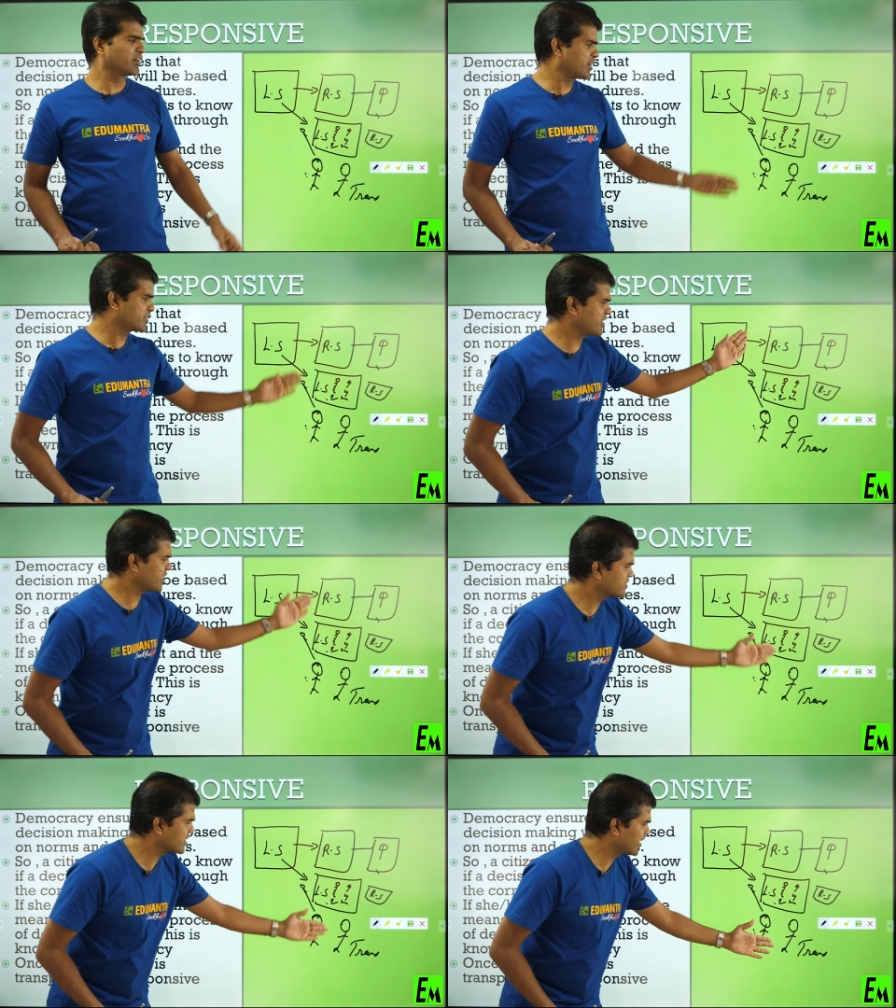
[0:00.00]

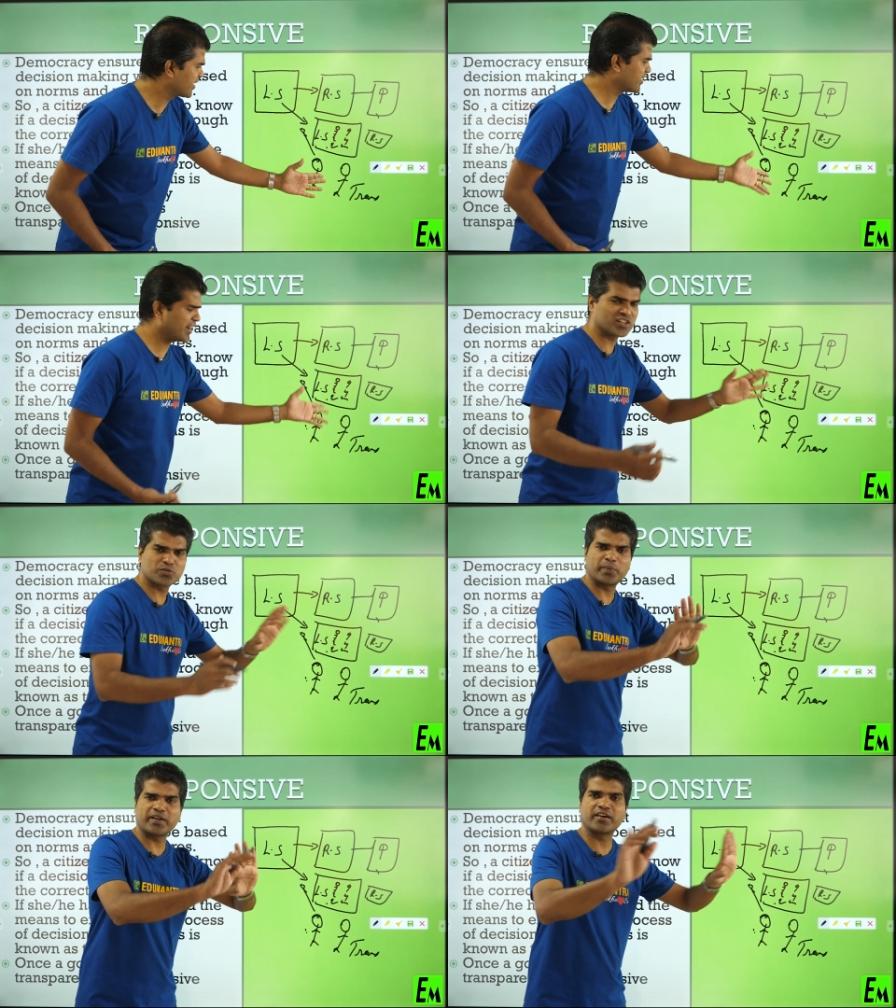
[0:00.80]
Nothing is hidden,
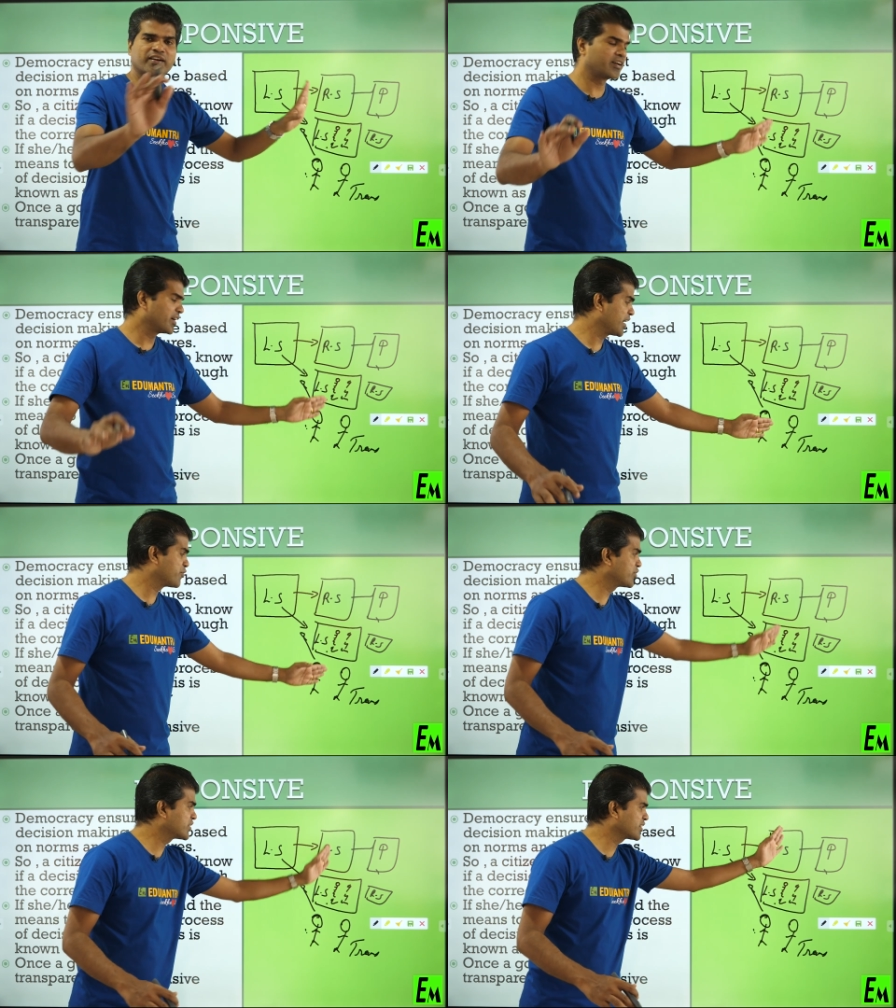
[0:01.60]
transparent.
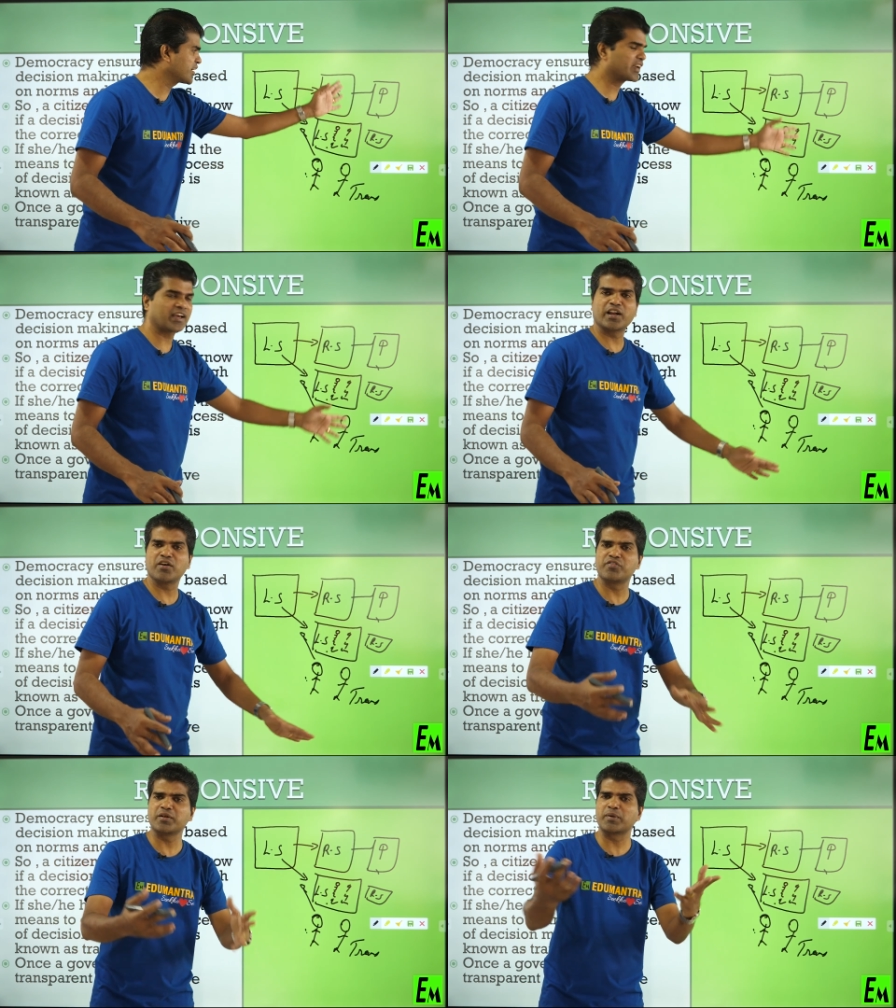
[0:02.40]
Everything I can,
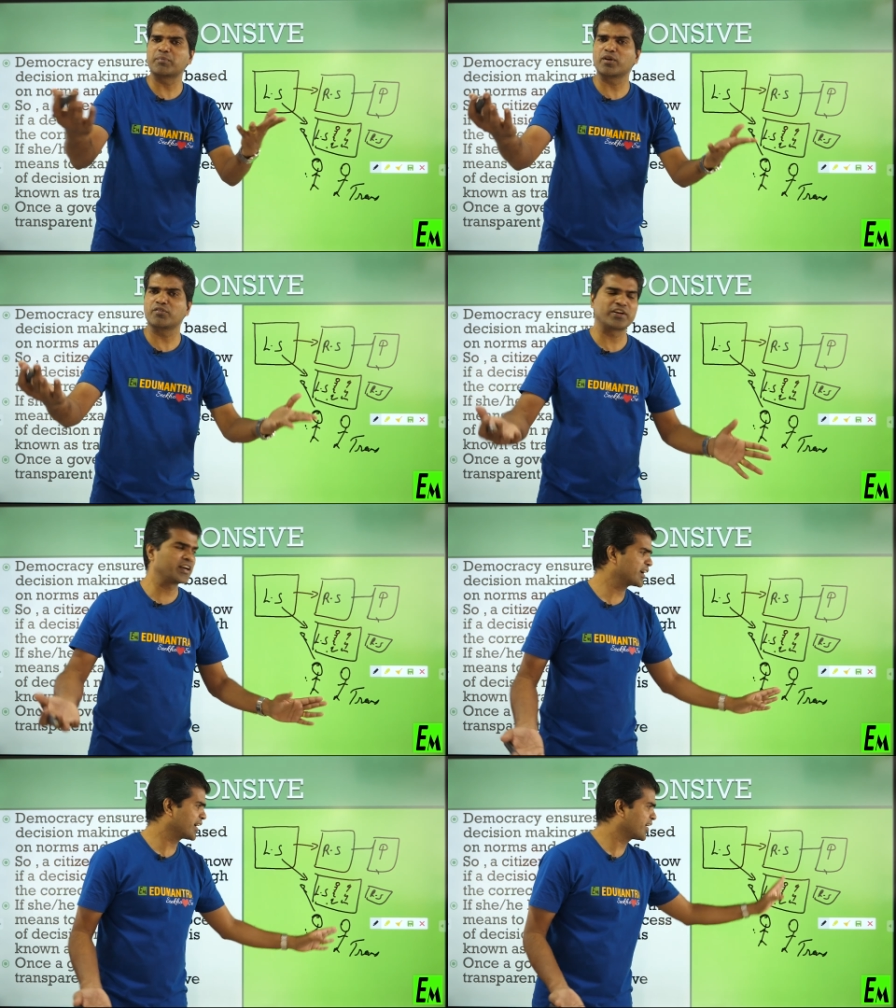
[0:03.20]
every people of
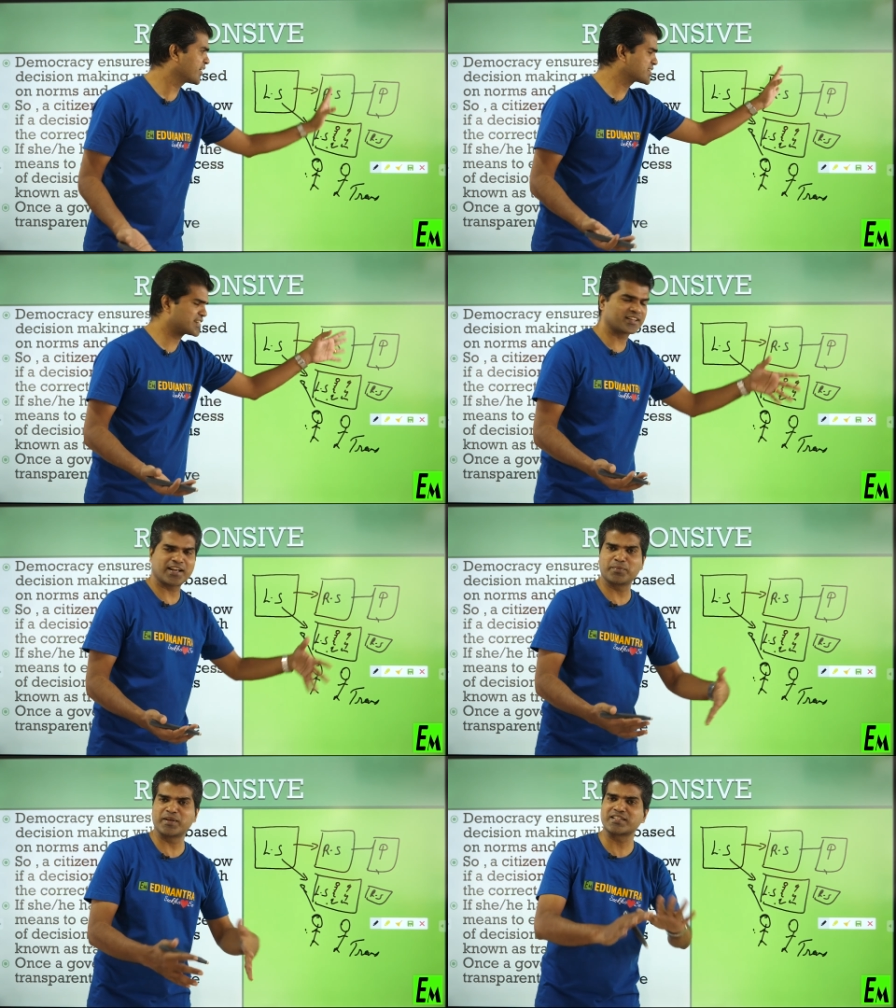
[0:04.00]
India can understand.
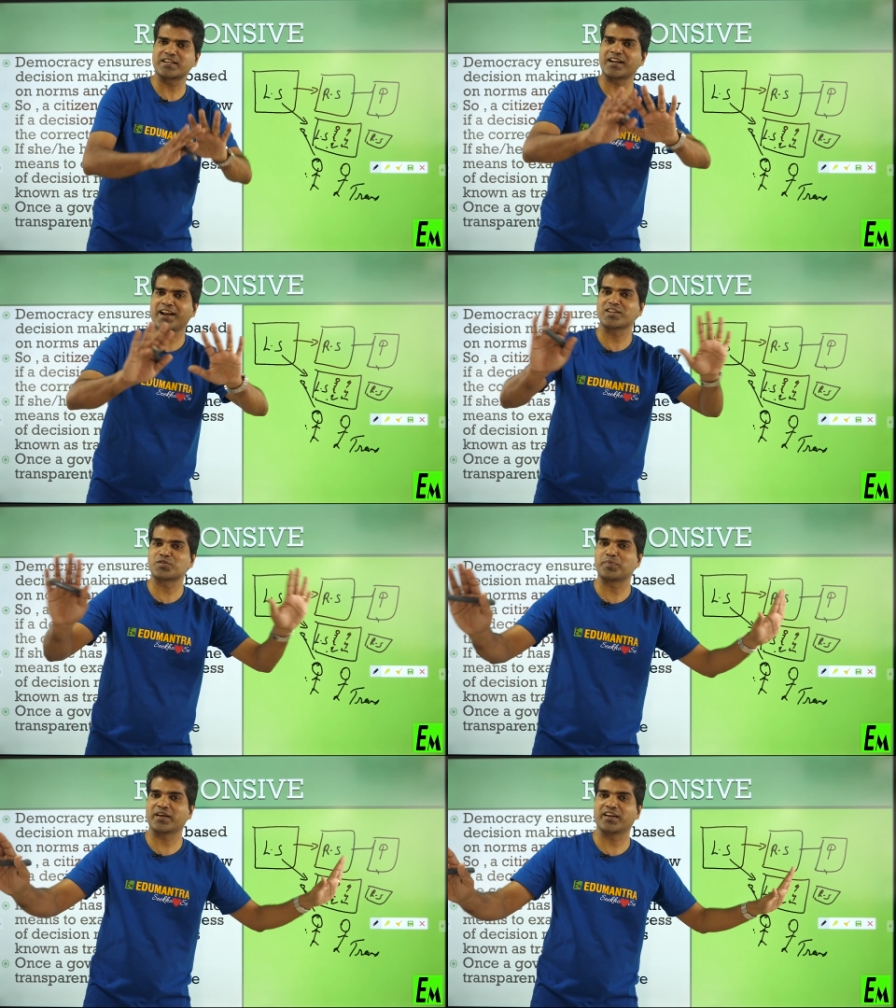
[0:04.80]
That means
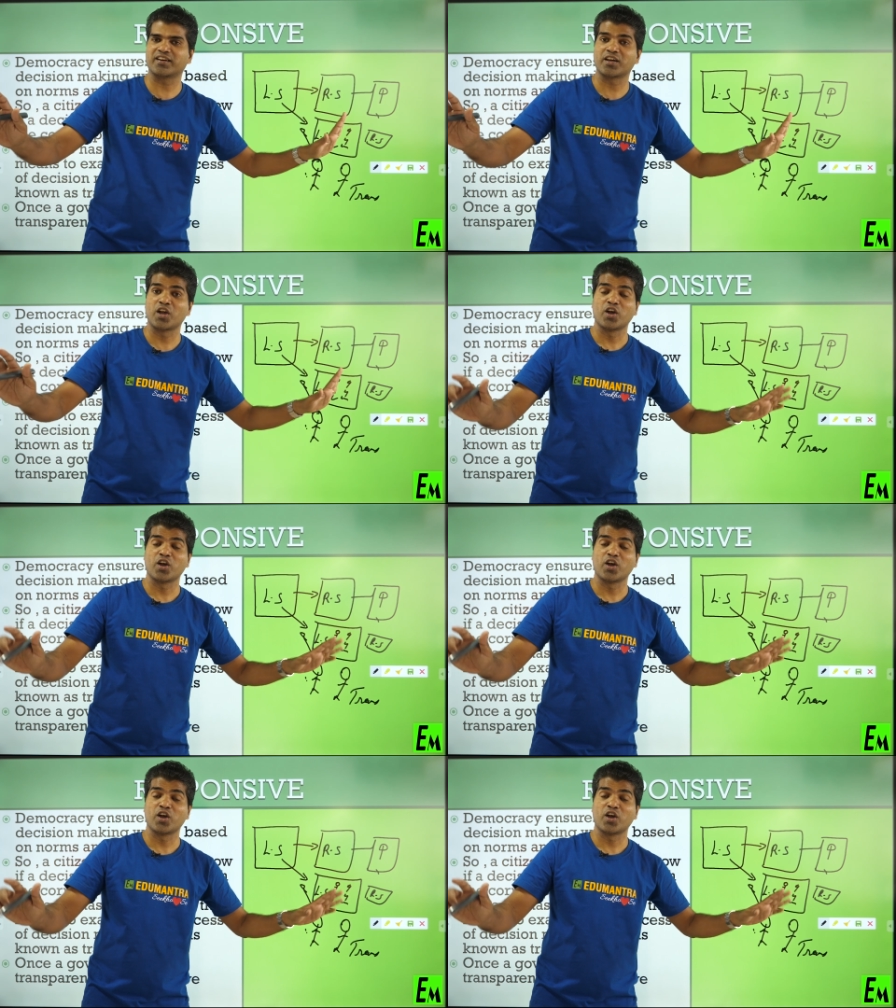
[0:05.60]
transparent.